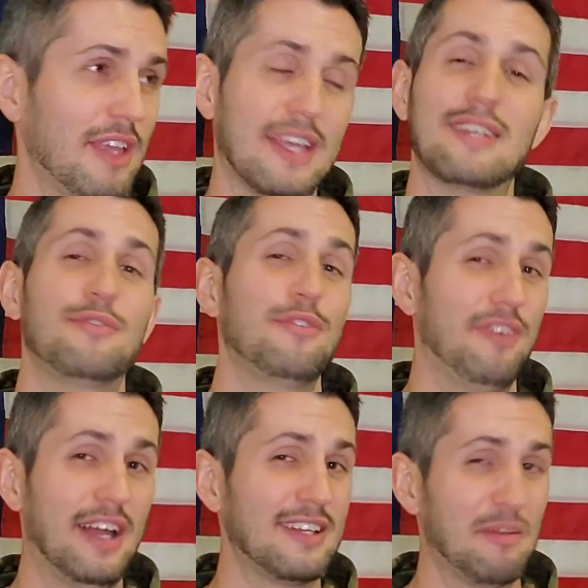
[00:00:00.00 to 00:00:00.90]
And if you
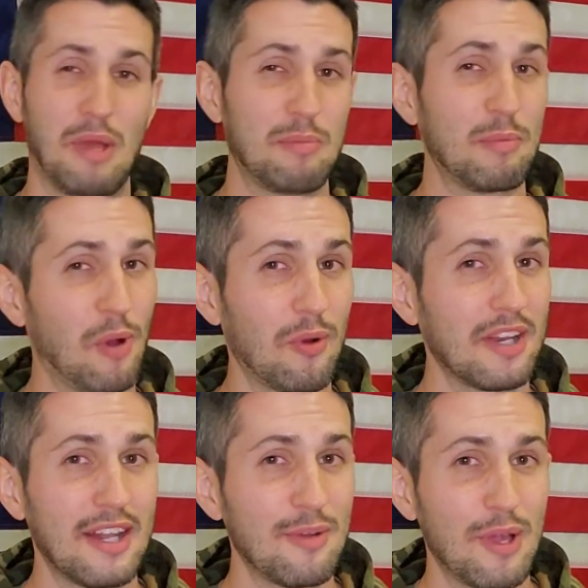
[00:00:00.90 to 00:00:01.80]
find it, it might be
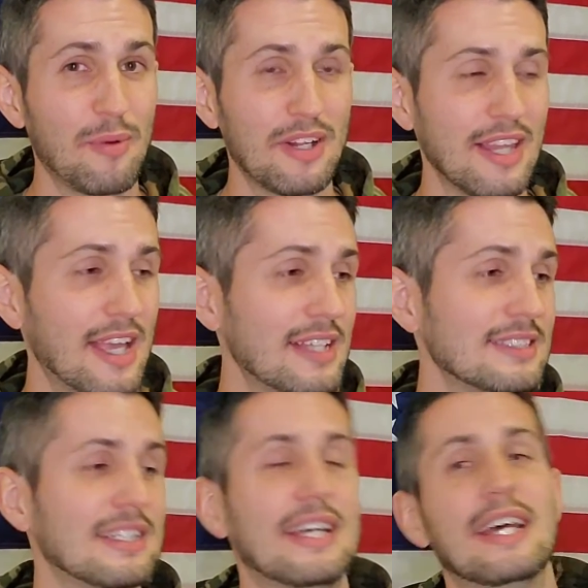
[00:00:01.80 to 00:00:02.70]
broken anyway when it
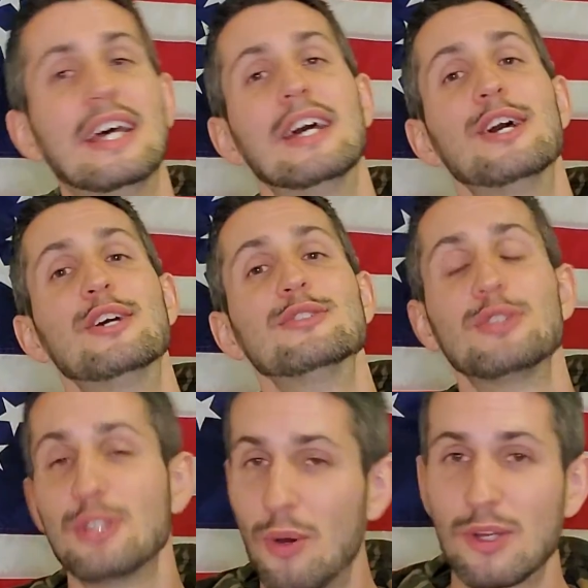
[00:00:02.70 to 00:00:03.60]
lands. So
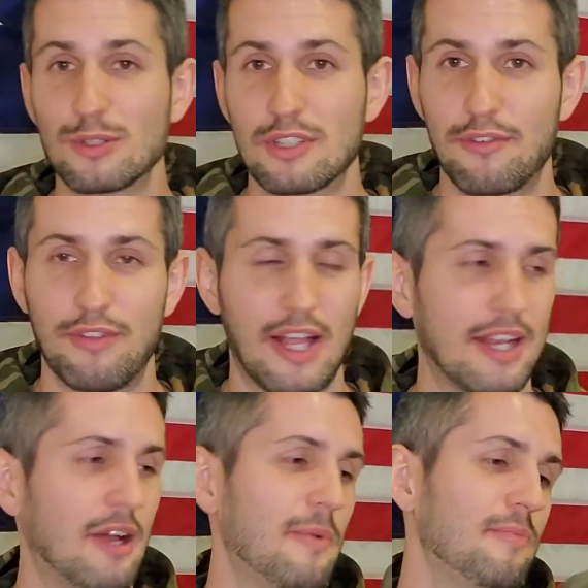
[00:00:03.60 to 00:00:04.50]
you don't want your stuff
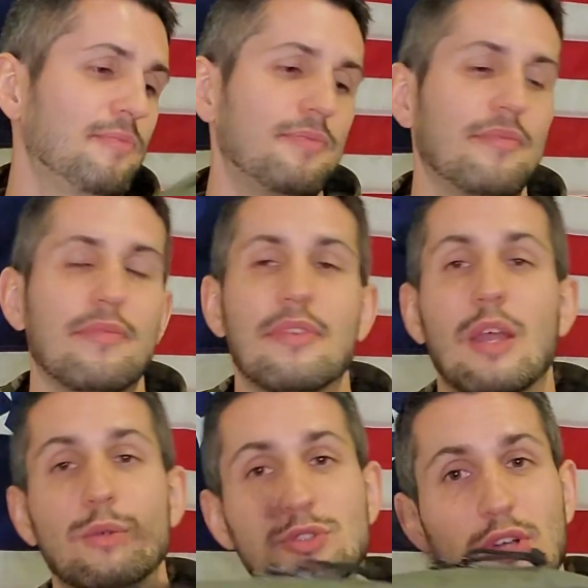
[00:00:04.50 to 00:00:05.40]
flying out.
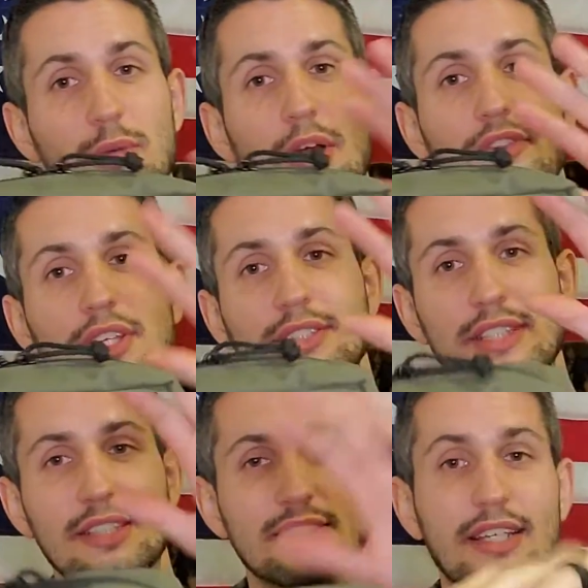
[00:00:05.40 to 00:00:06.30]
What's great about this
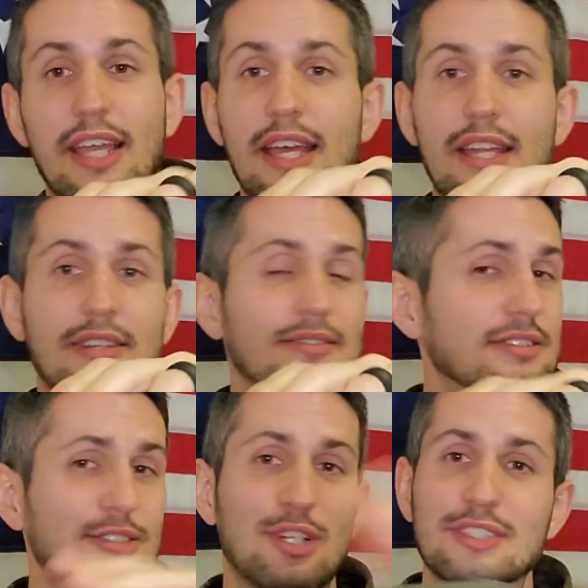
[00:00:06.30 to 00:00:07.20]
is, again,
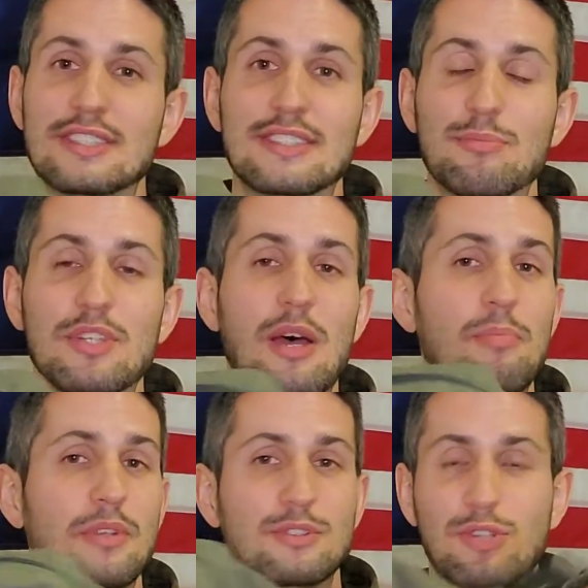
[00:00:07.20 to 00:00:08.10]
as long as it's zipped
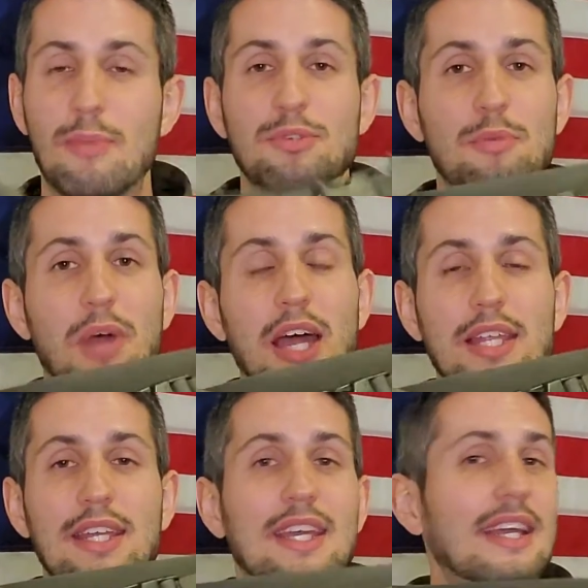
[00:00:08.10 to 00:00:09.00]
up and strapped to your
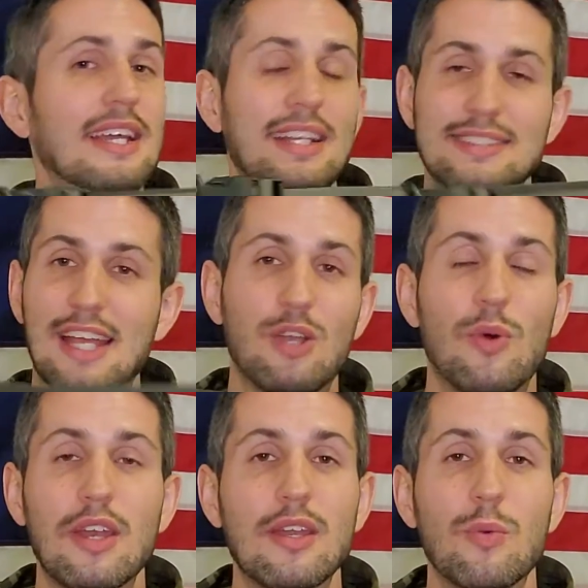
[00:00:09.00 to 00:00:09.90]
body, it's not
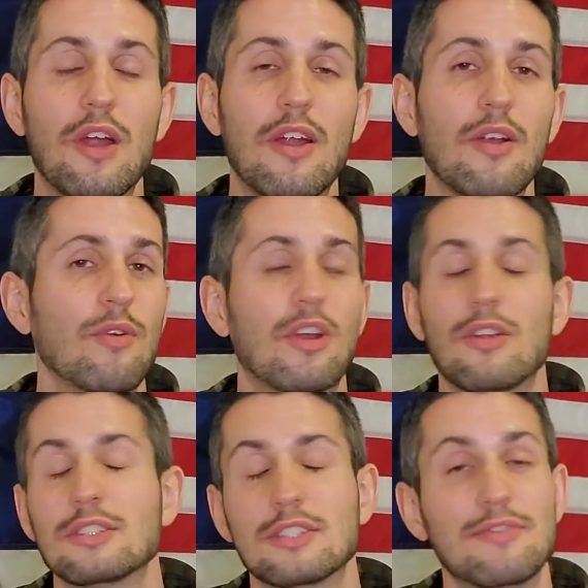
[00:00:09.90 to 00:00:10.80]
going anywhere
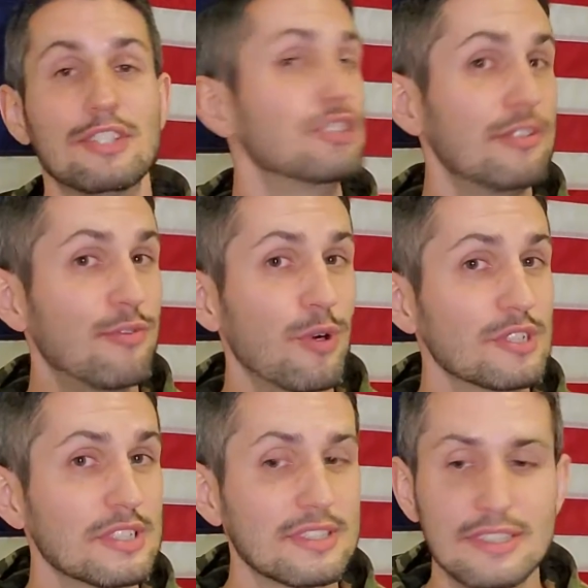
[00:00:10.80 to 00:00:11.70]
regardless of the
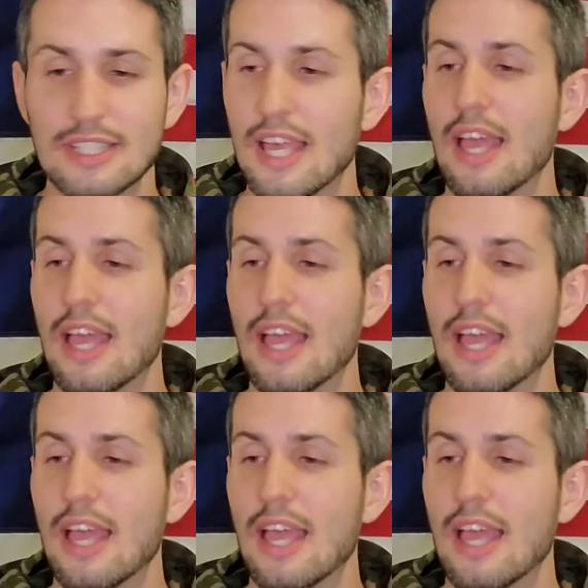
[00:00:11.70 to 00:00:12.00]
G-forces.